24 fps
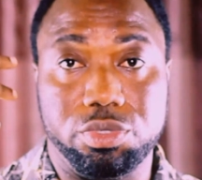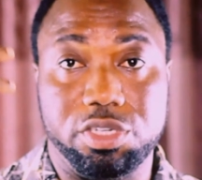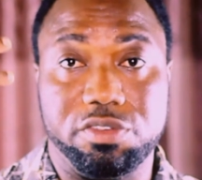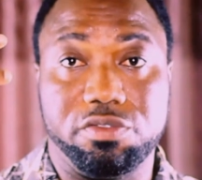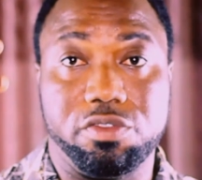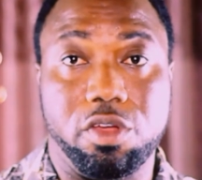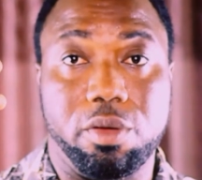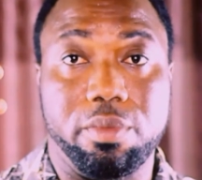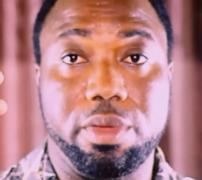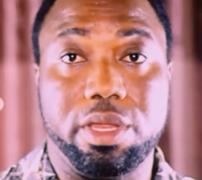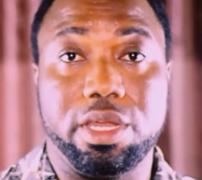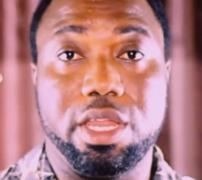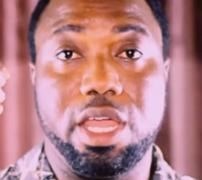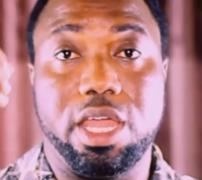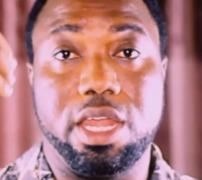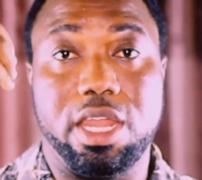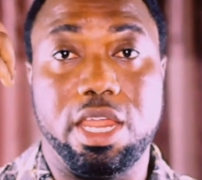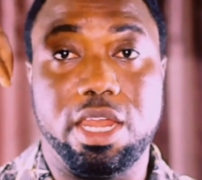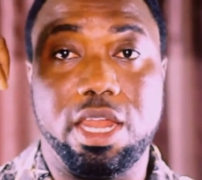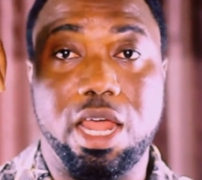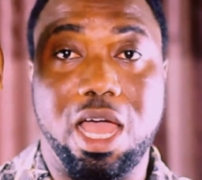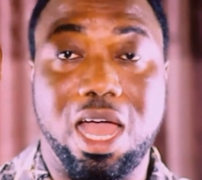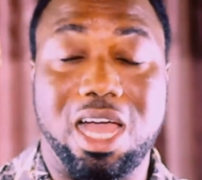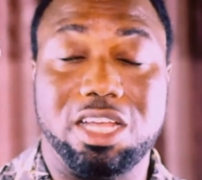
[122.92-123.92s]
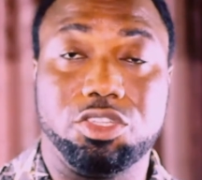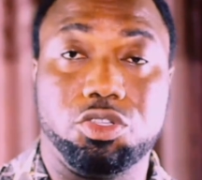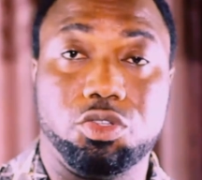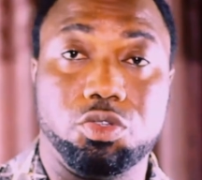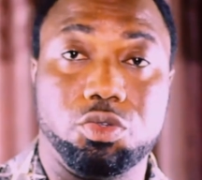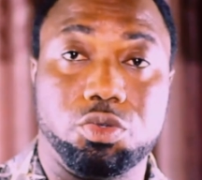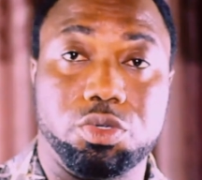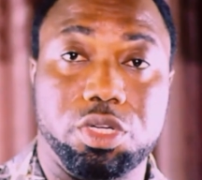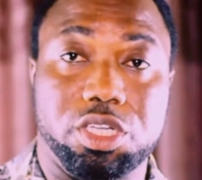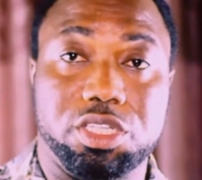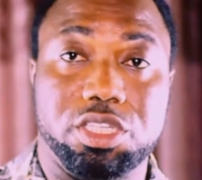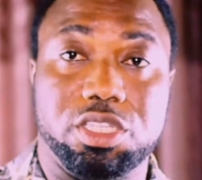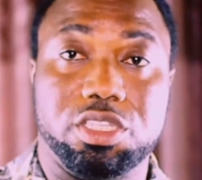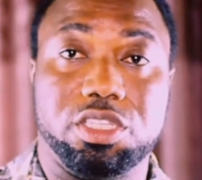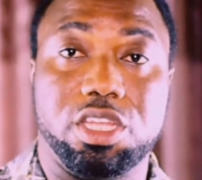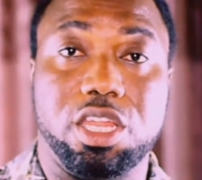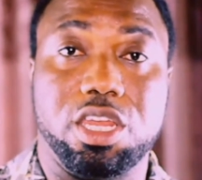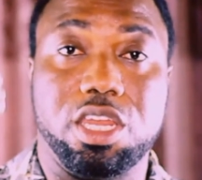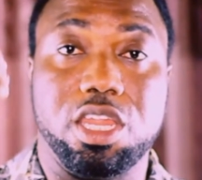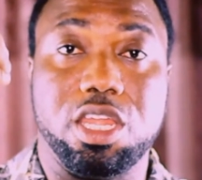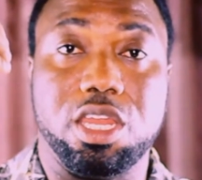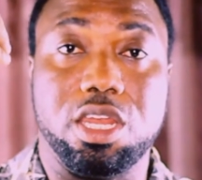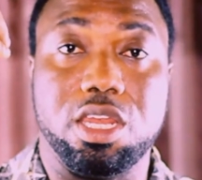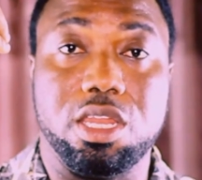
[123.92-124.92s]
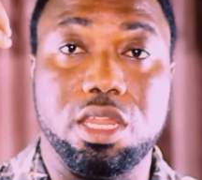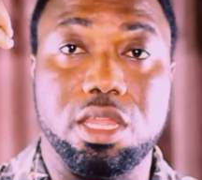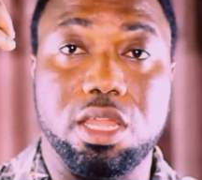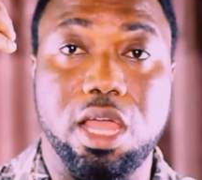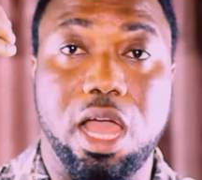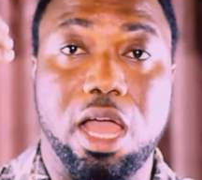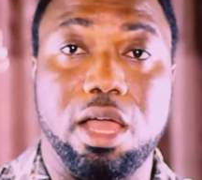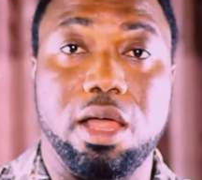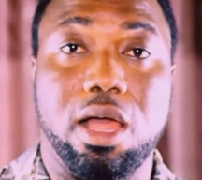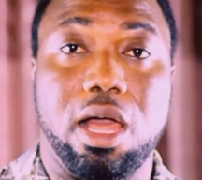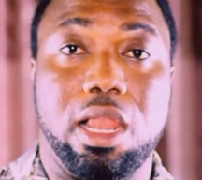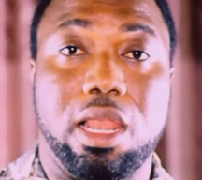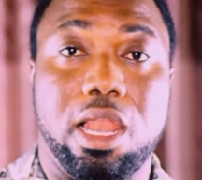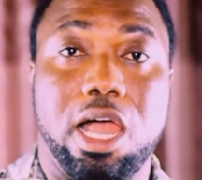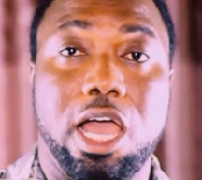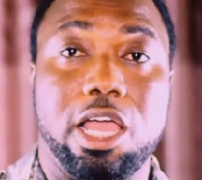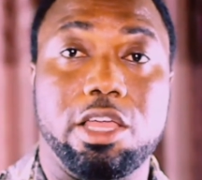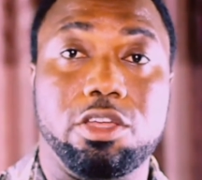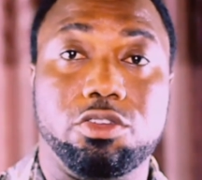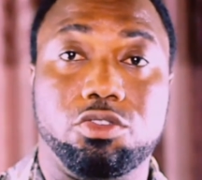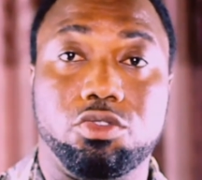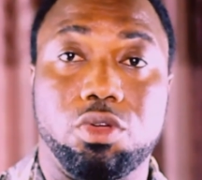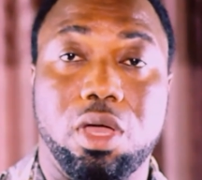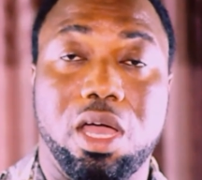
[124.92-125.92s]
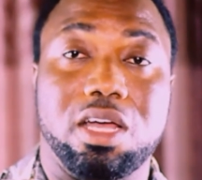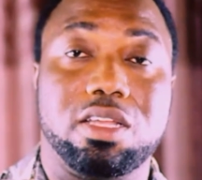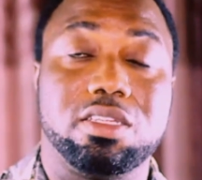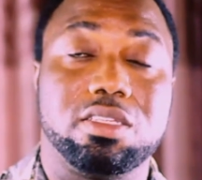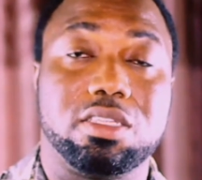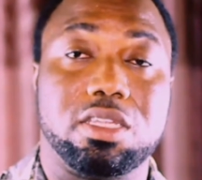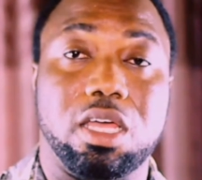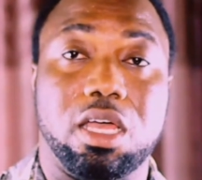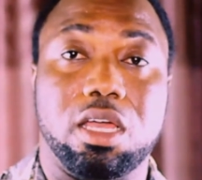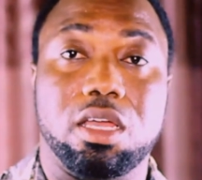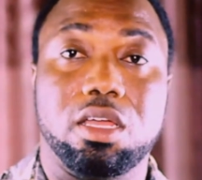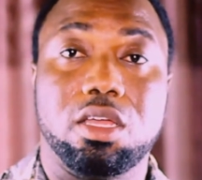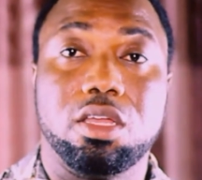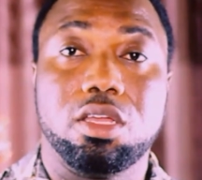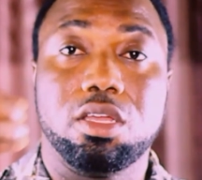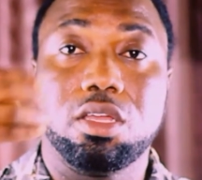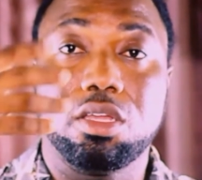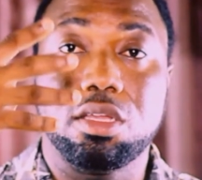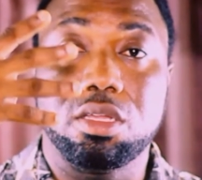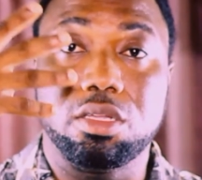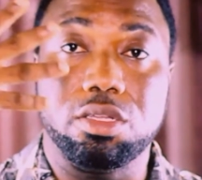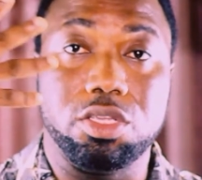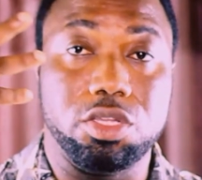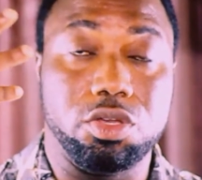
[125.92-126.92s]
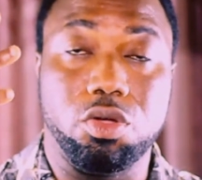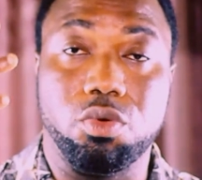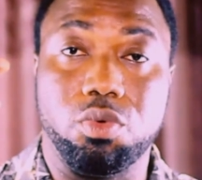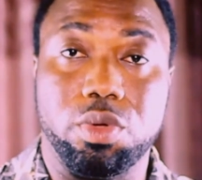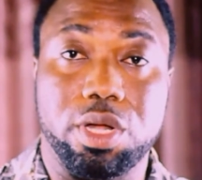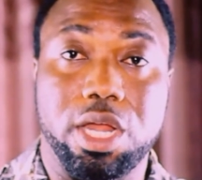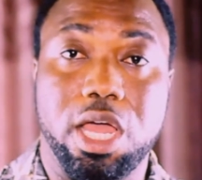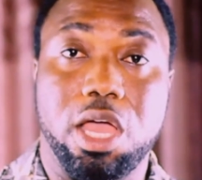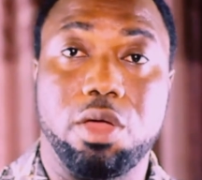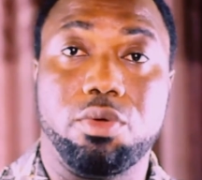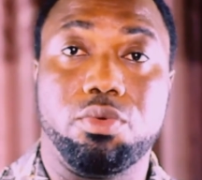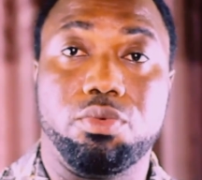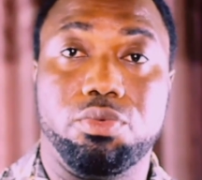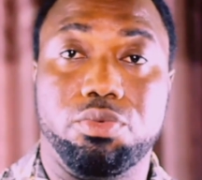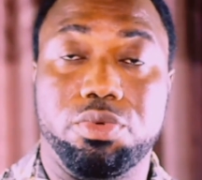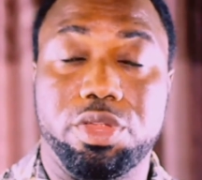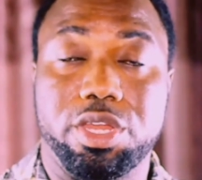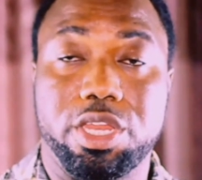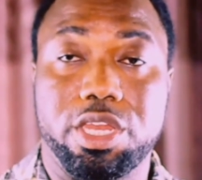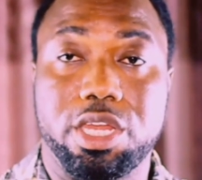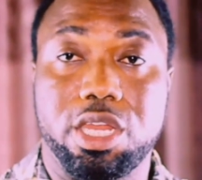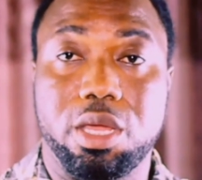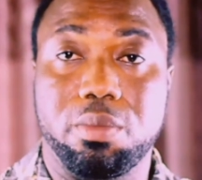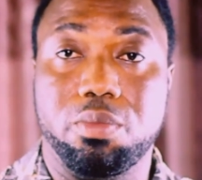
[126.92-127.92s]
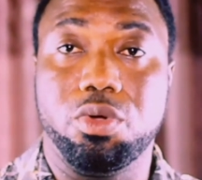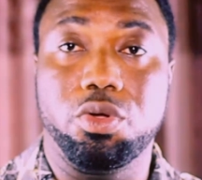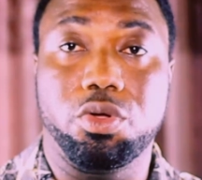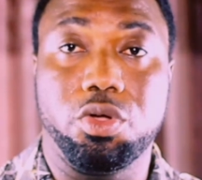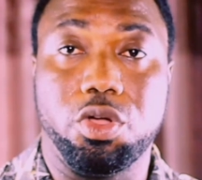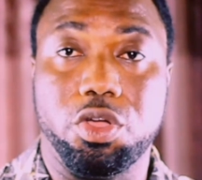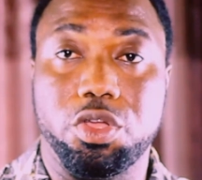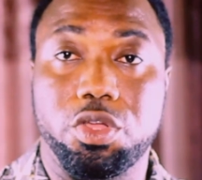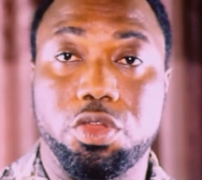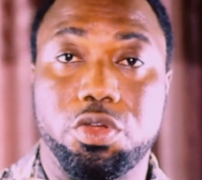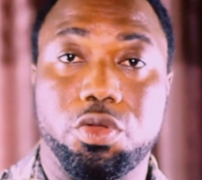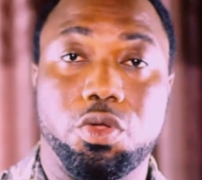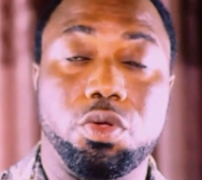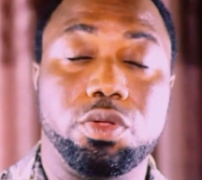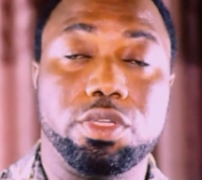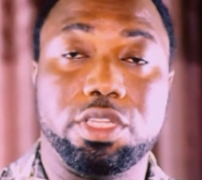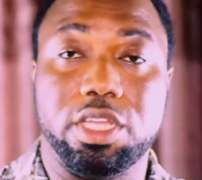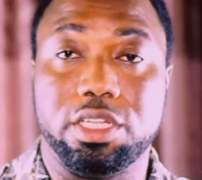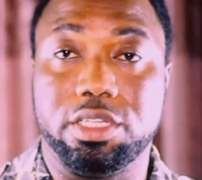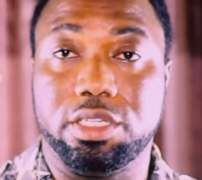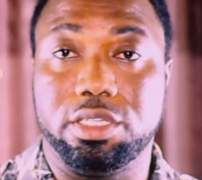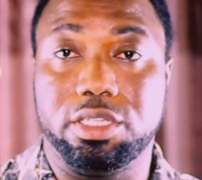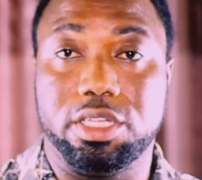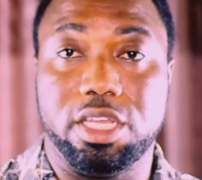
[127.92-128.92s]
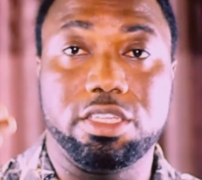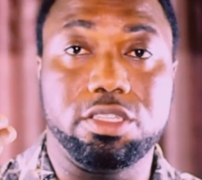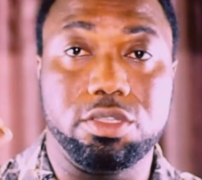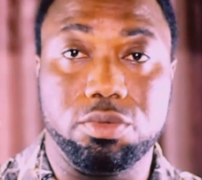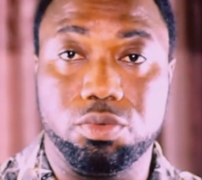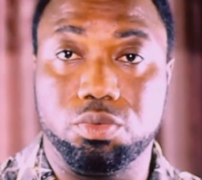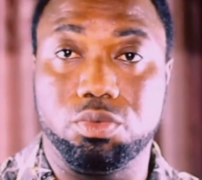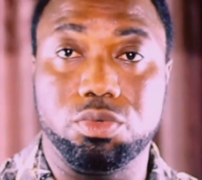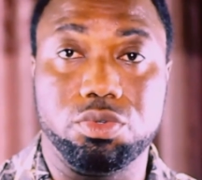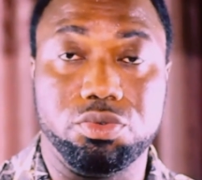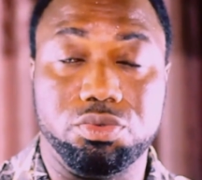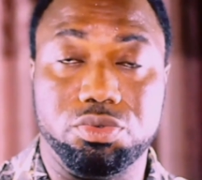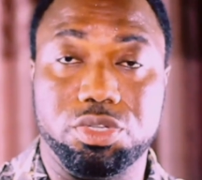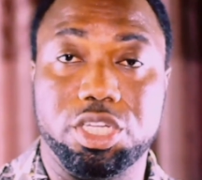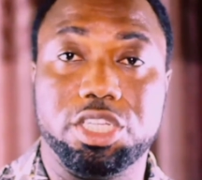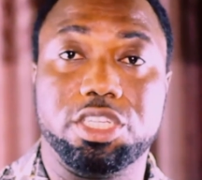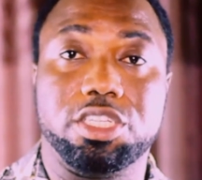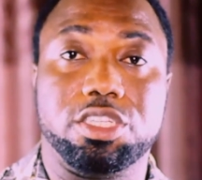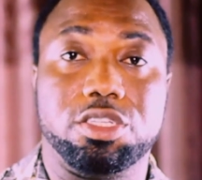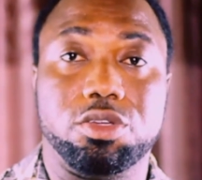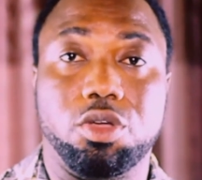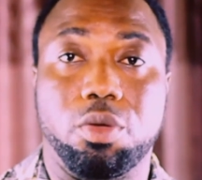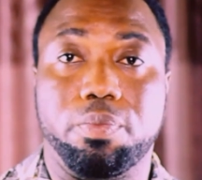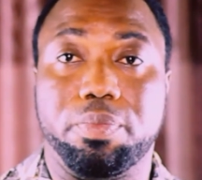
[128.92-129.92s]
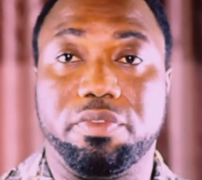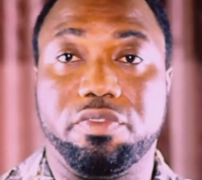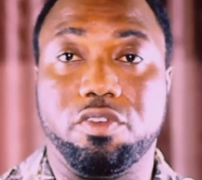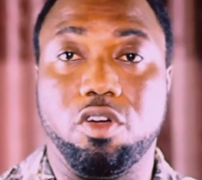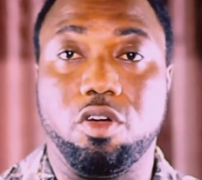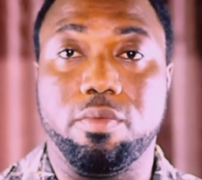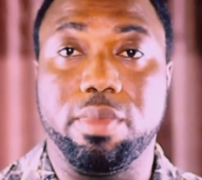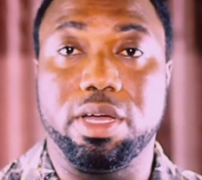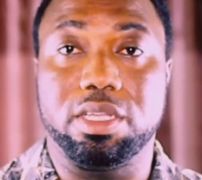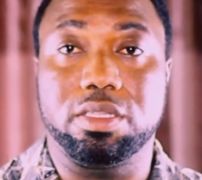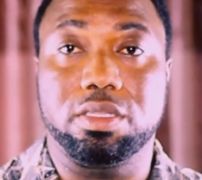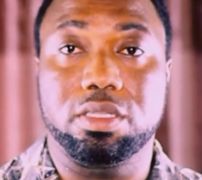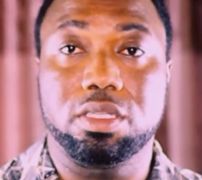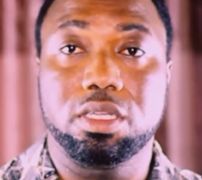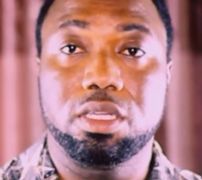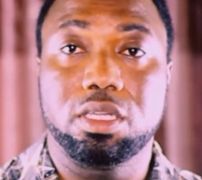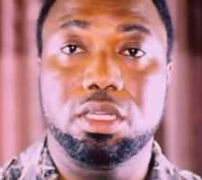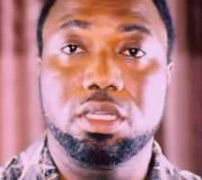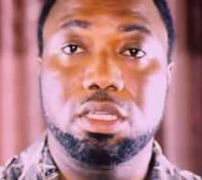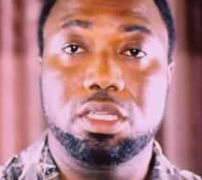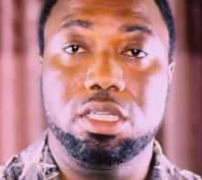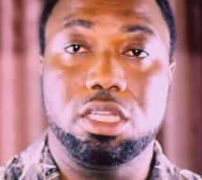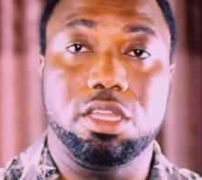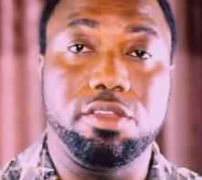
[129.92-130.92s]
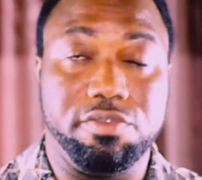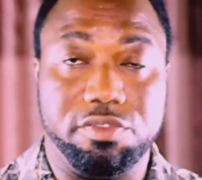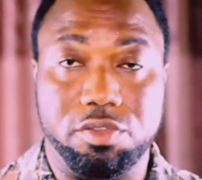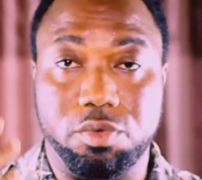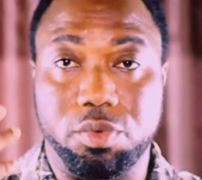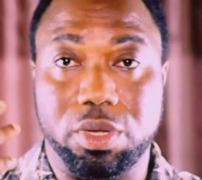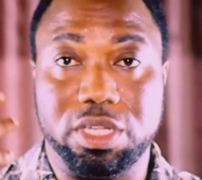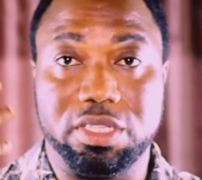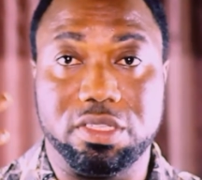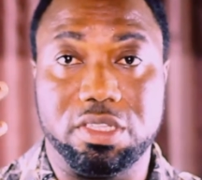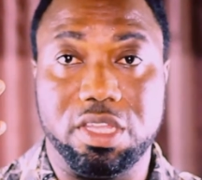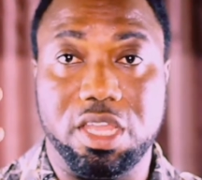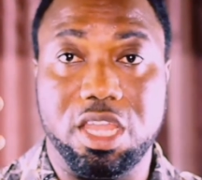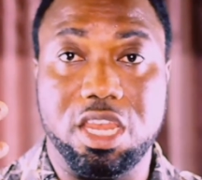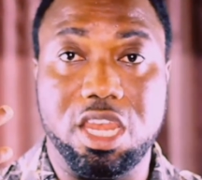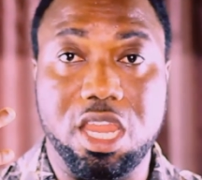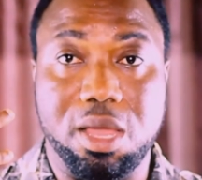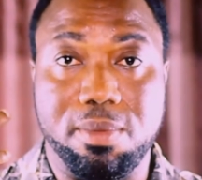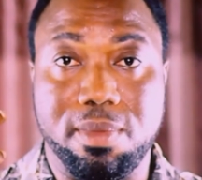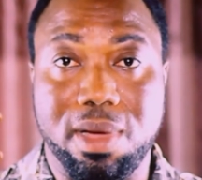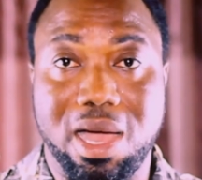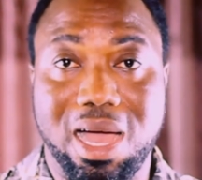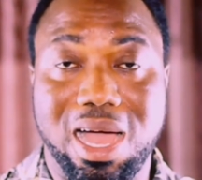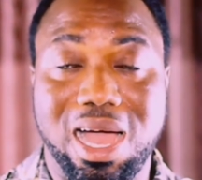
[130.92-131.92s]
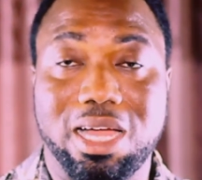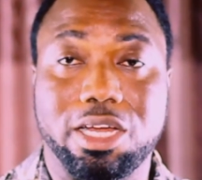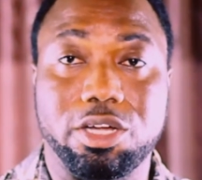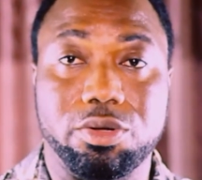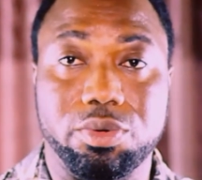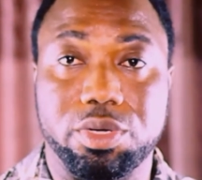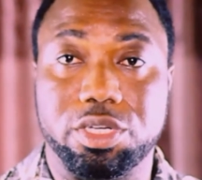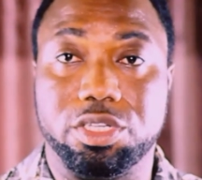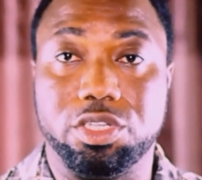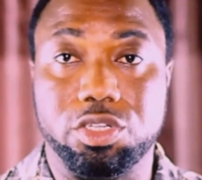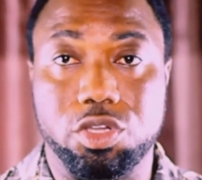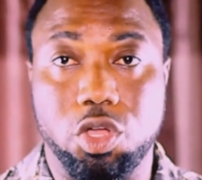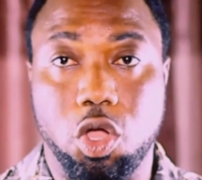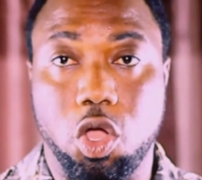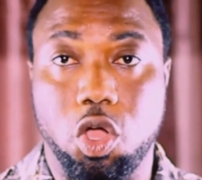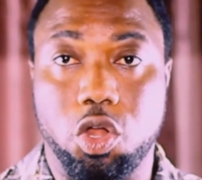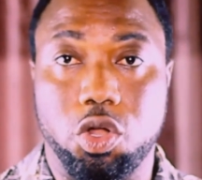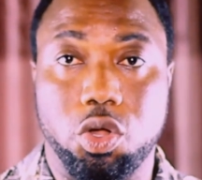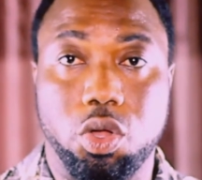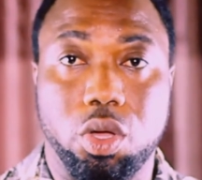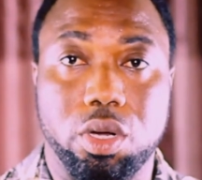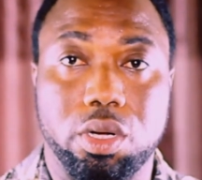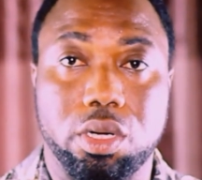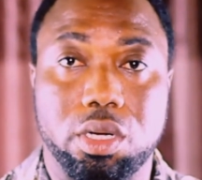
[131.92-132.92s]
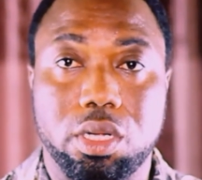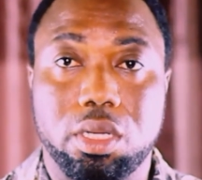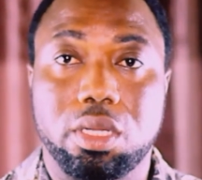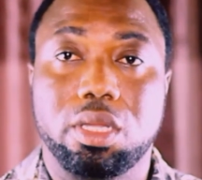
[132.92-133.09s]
read from it, and then ask you questions and then allow you to answer, without reading the book or your notes, and just rate your performance if you were saying them accurately or not.